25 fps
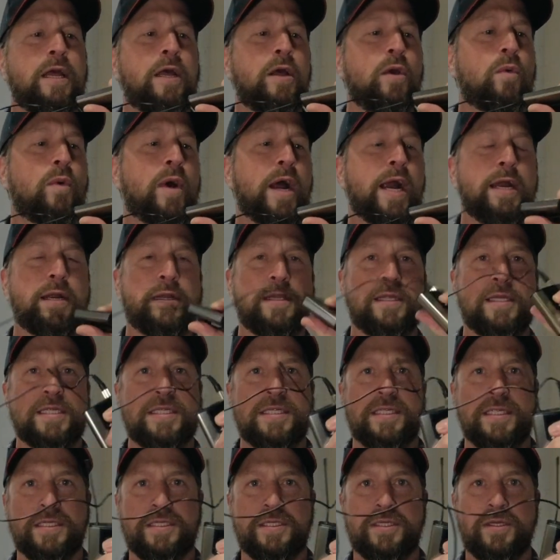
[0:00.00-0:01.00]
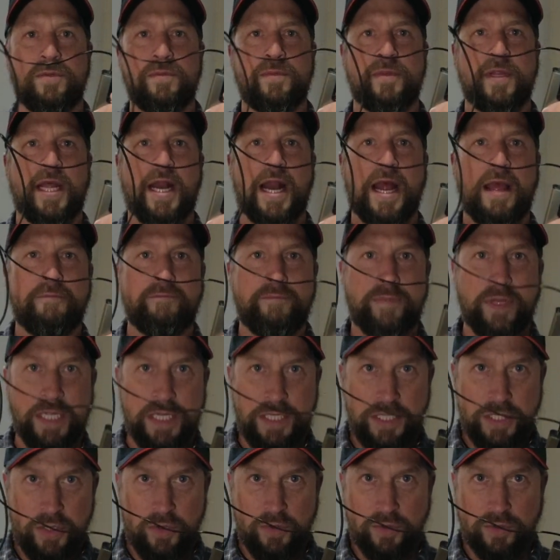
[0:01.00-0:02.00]
wireless system that I've
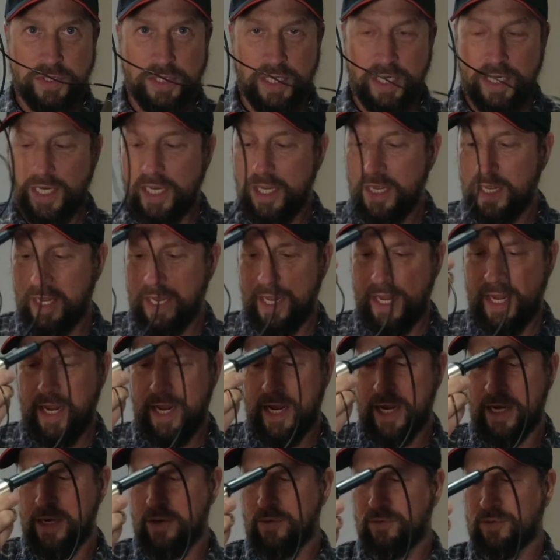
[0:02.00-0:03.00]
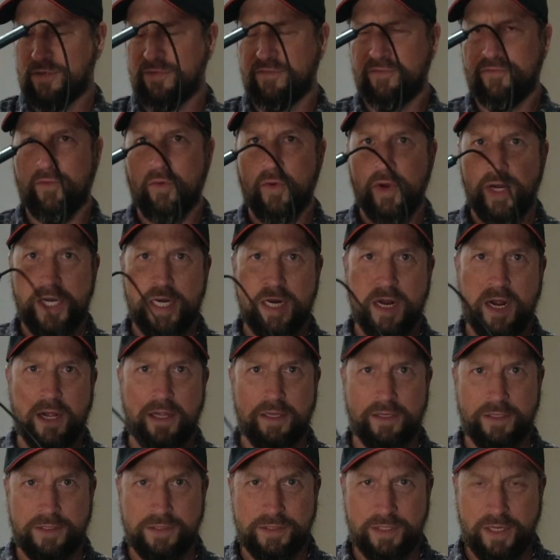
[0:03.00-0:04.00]
been using, and it was
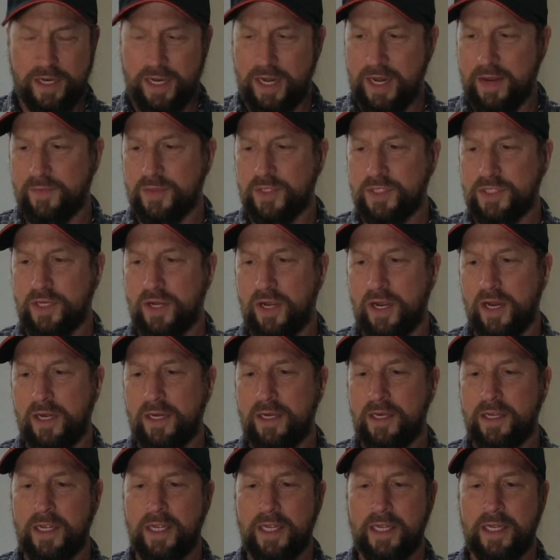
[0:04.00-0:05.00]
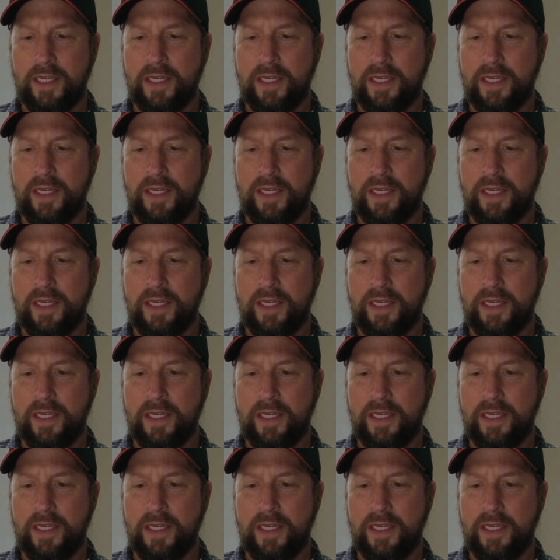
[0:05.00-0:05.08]
$40 on Amazon.